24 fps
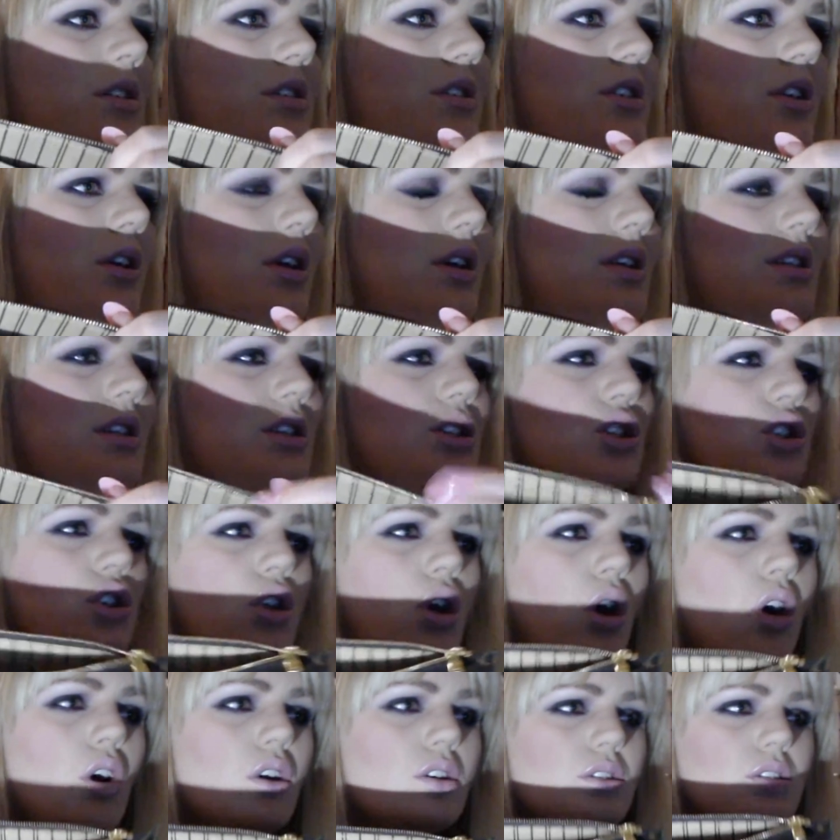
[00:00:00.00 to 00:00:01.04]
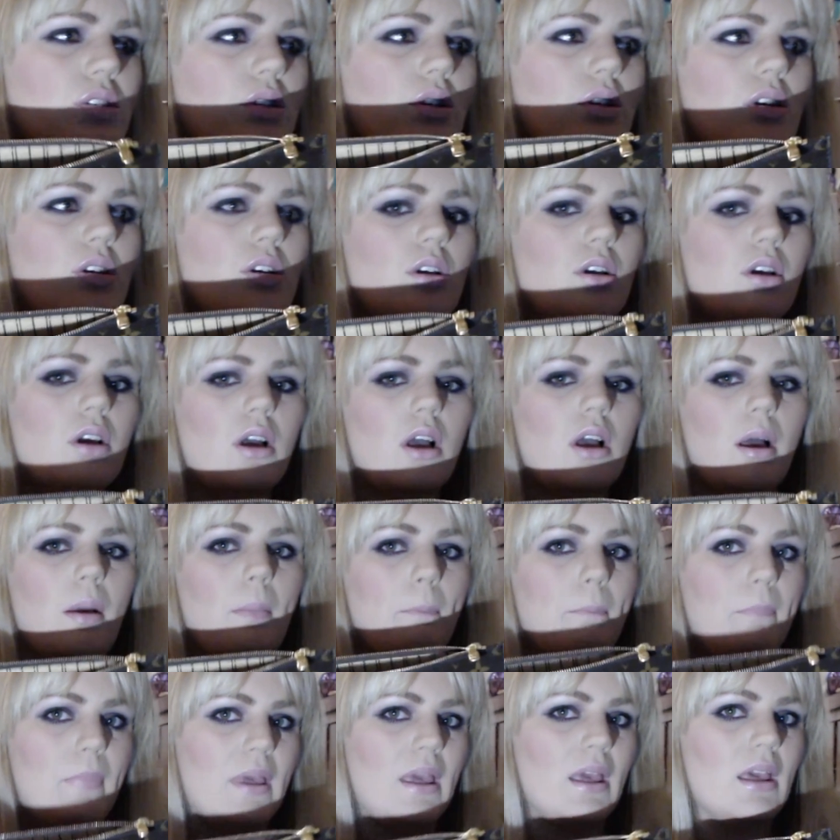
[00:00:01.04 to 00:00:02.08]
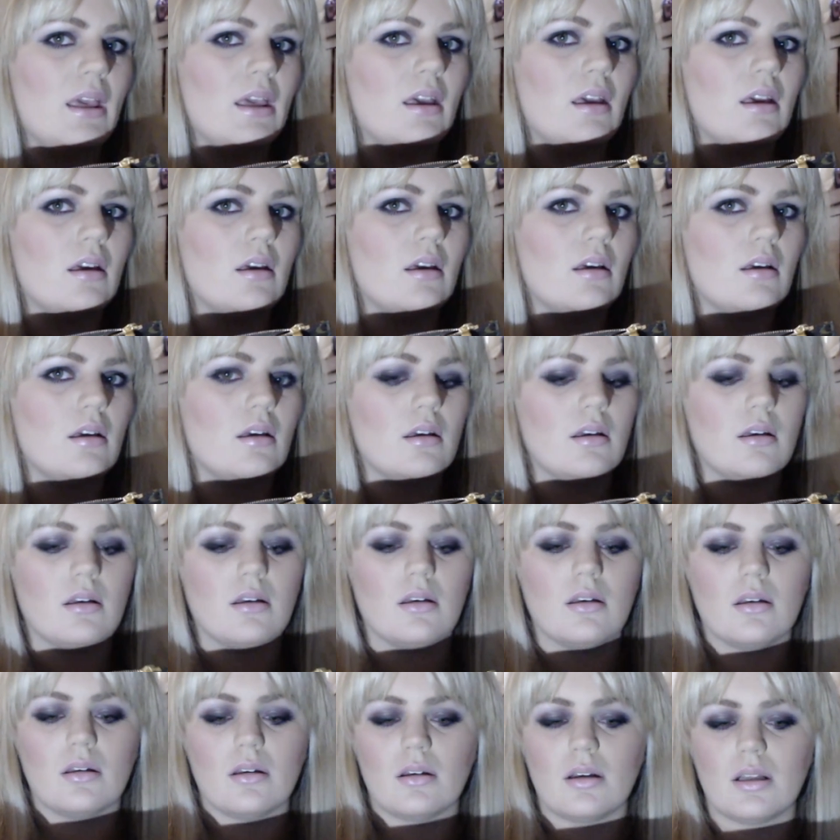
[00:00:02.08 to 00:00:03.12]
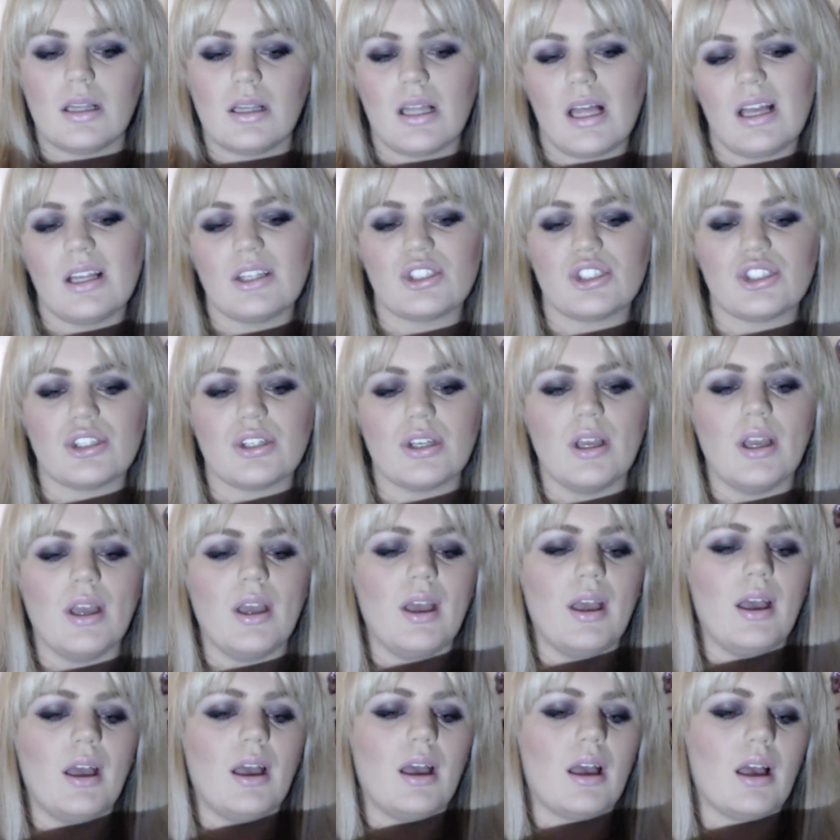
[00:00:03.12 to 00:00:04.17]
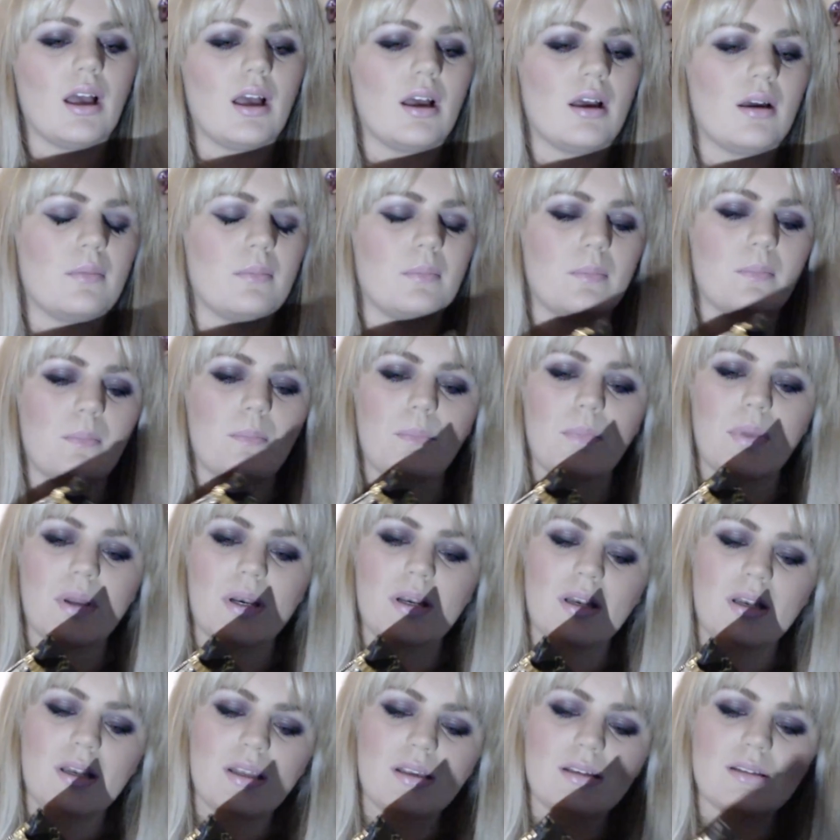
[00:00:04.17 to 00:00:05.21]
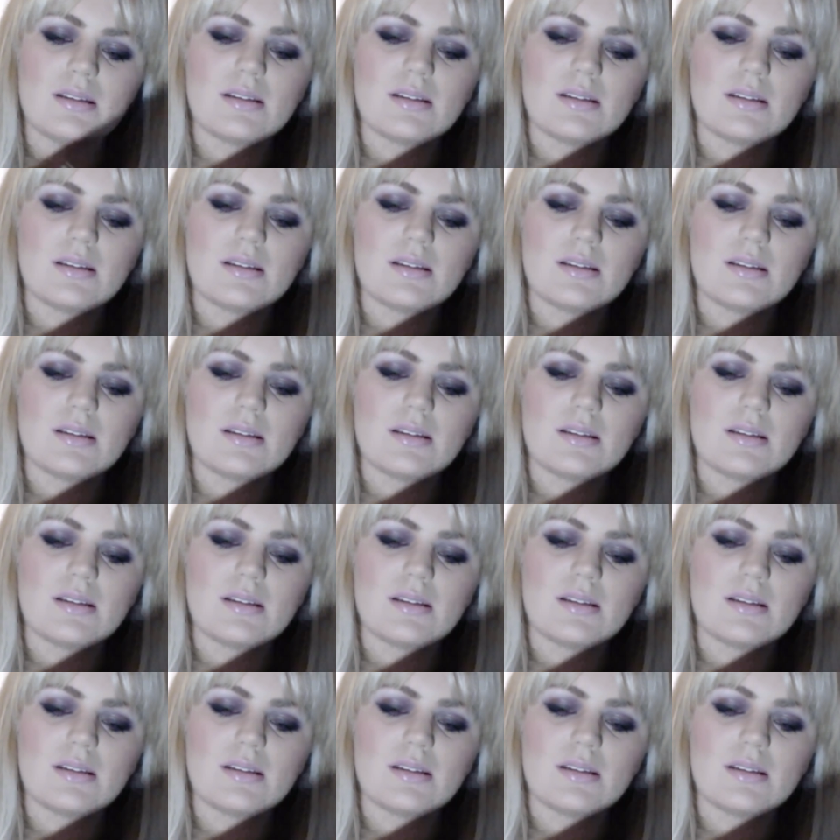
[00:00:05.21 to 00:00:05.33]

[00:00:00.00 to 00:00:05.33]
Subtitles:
So it's not a big clutch, but it